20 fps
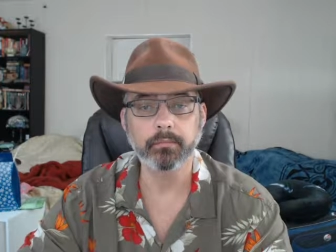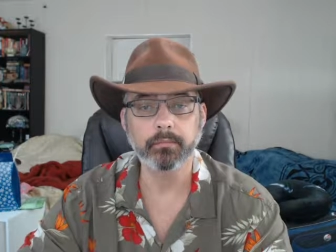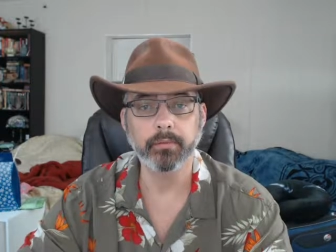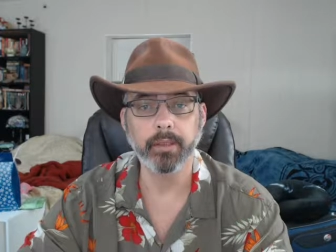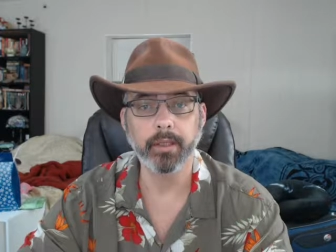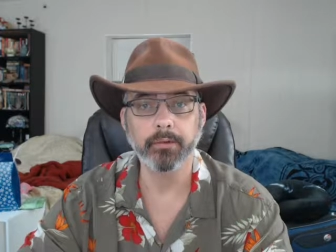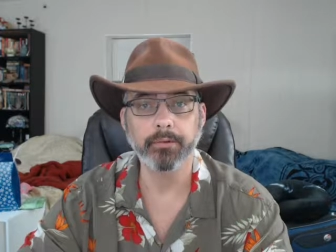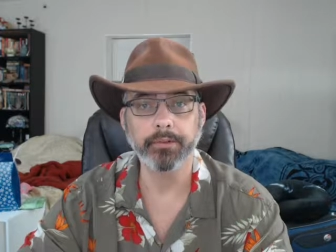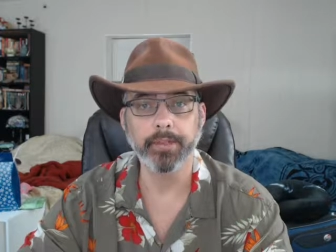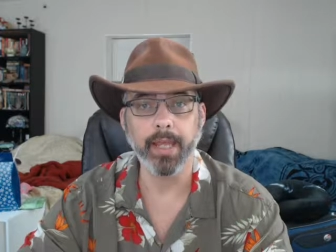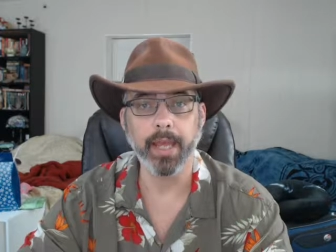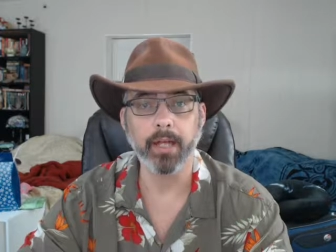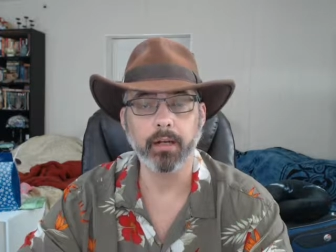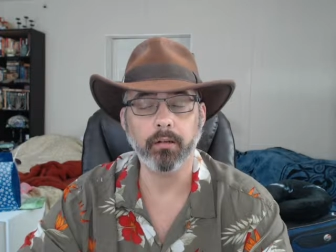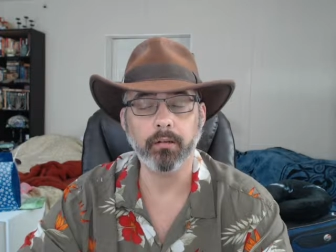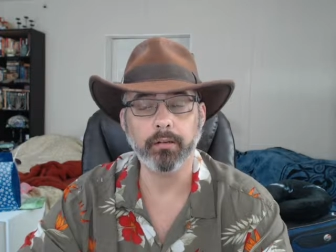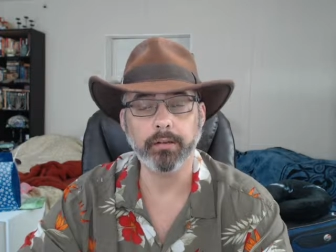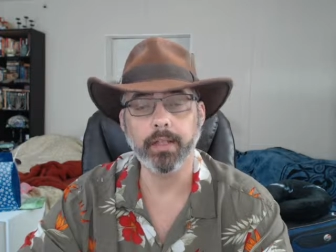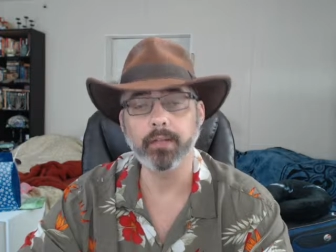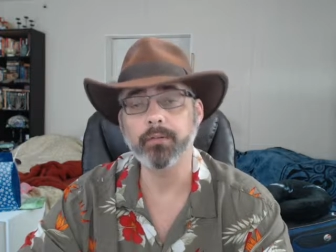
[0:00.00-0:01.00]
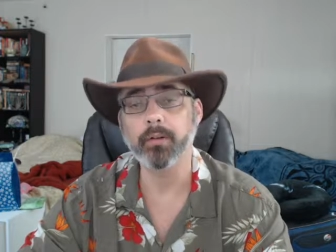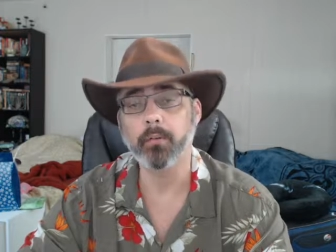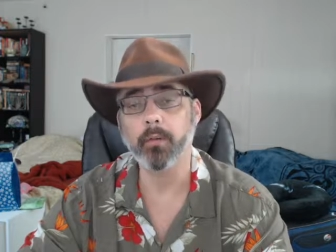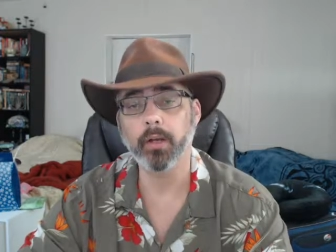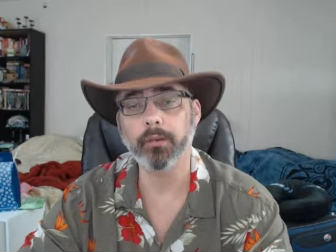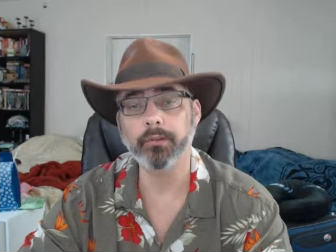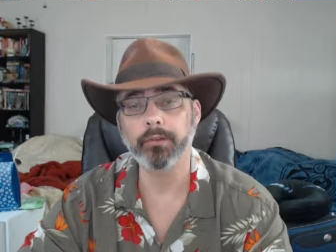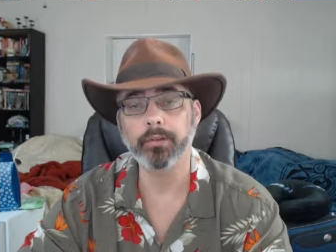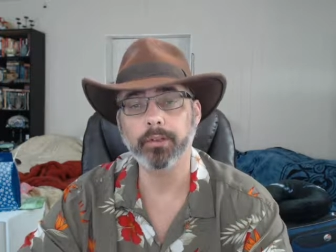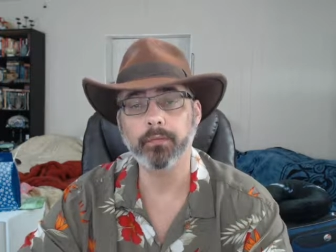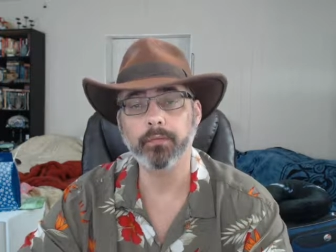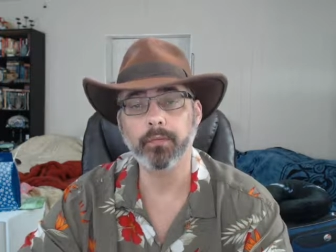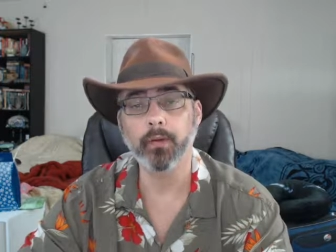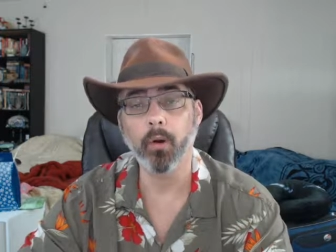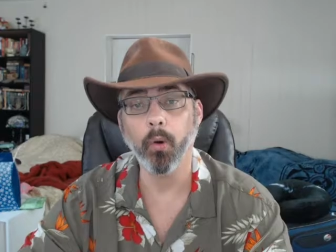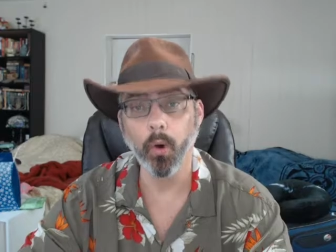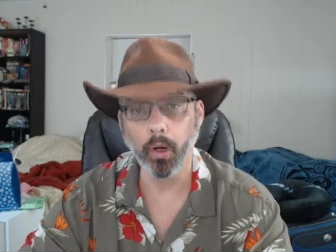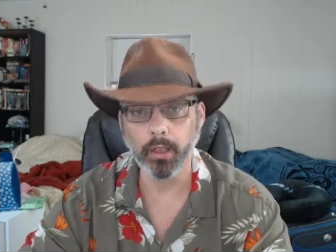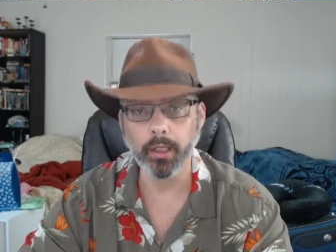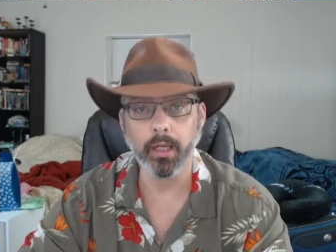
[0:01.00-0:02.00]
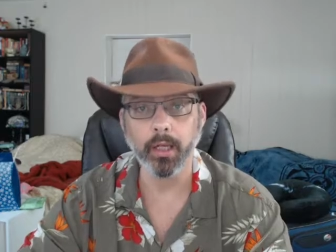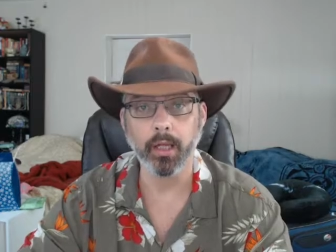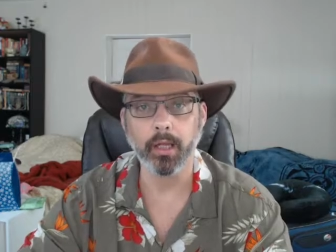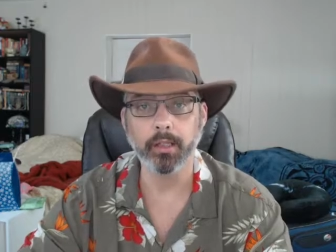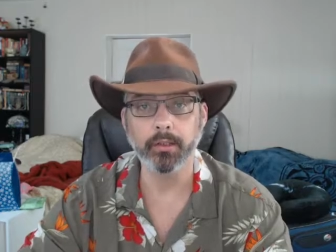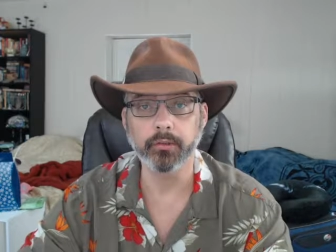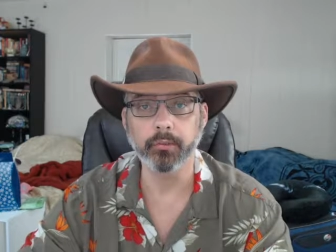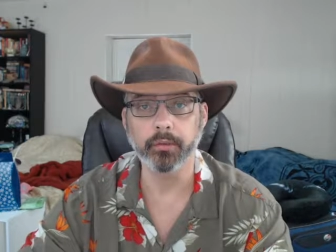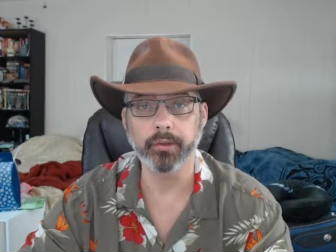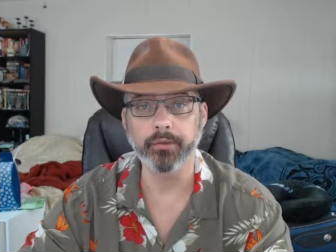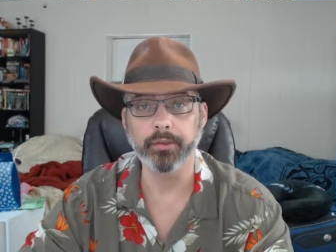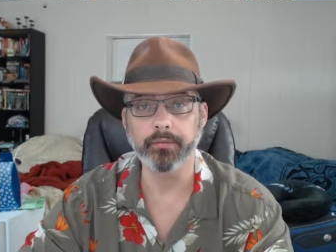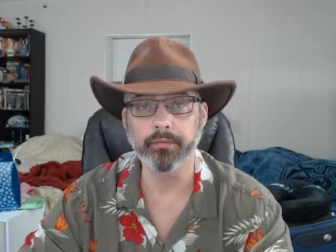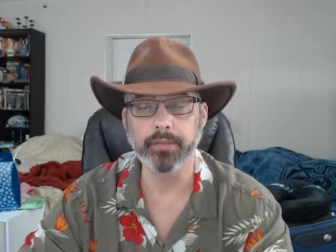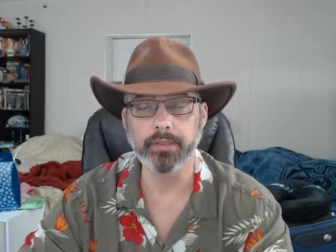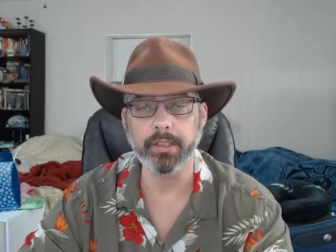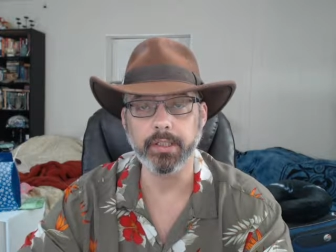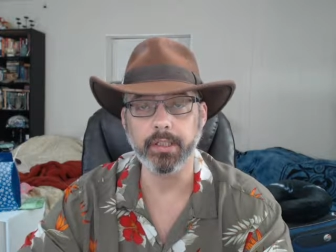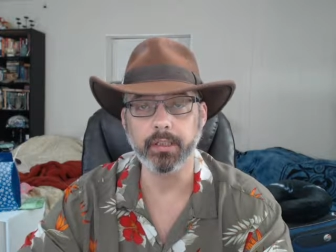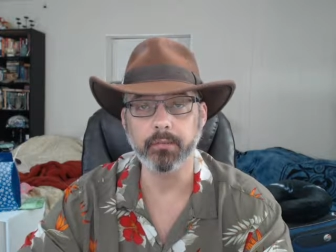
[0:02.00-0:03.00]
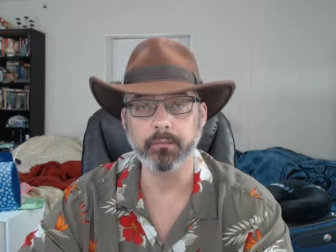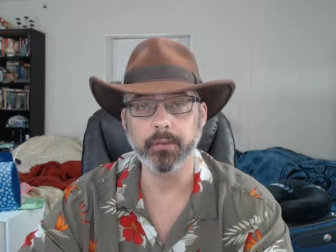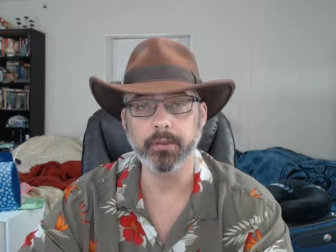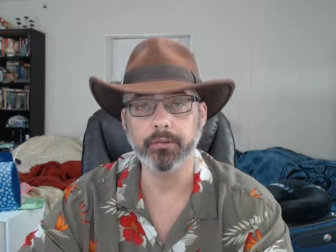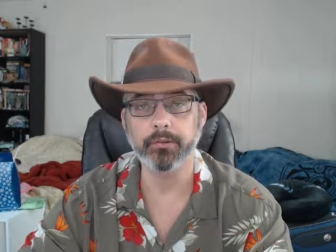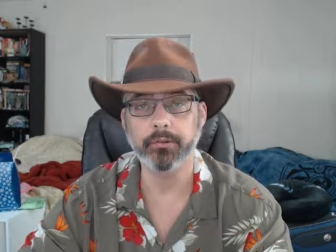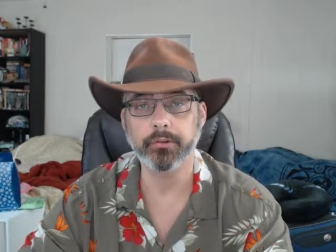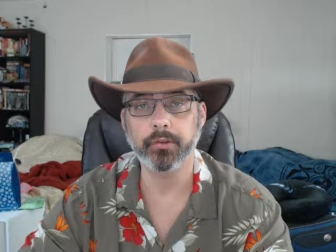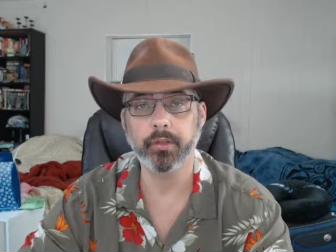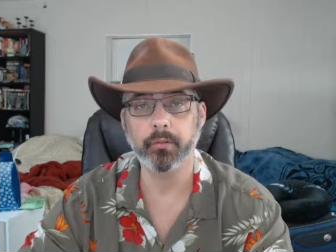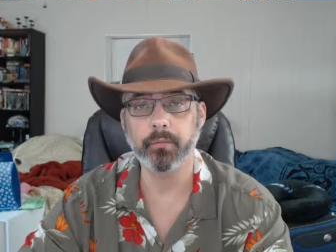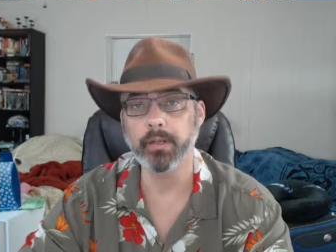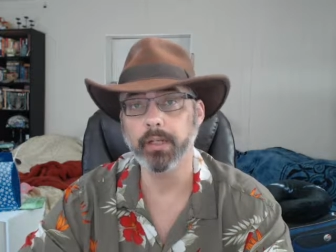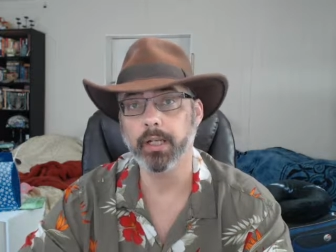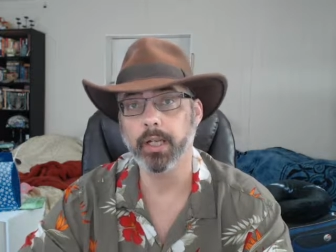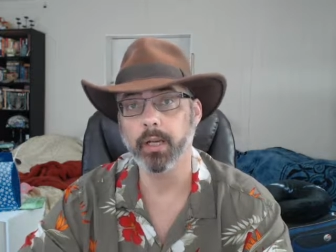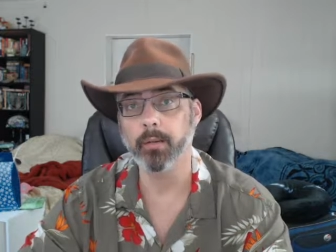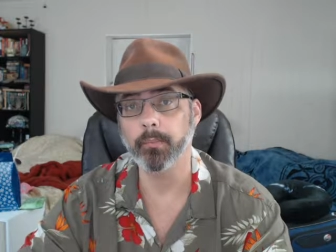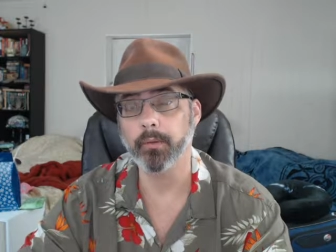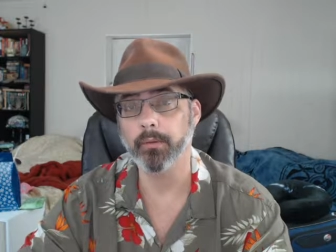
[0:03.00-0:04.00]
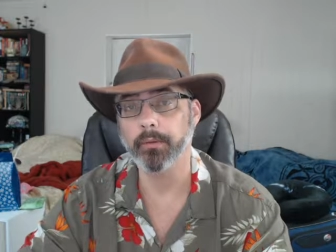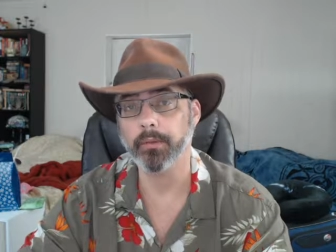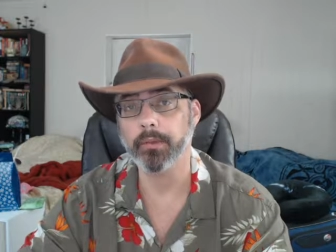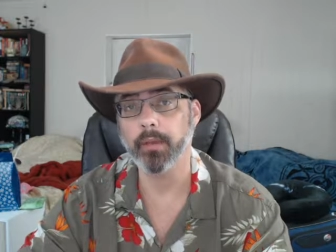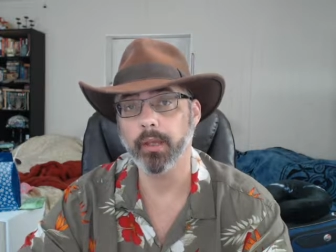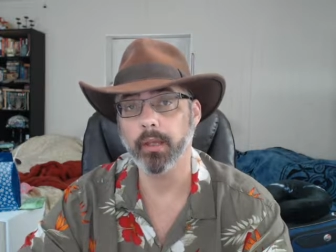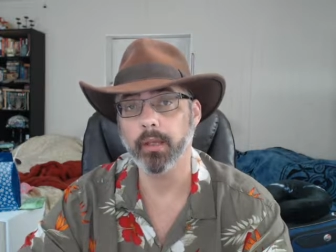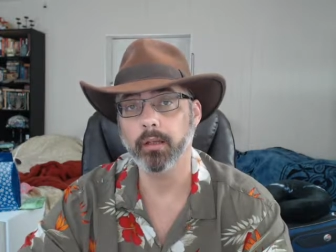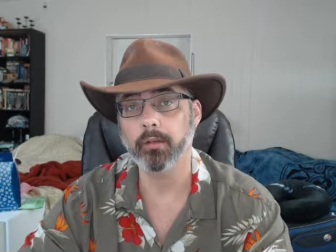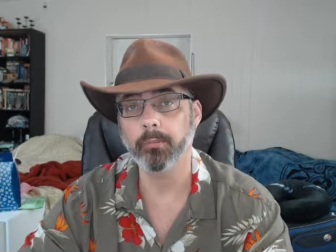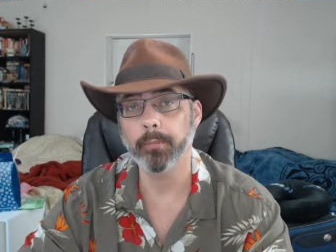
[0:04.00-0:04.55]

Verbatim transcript: near Seattle in Everett, Washington for OrcaCon 2017, which Corinne and I are both uh,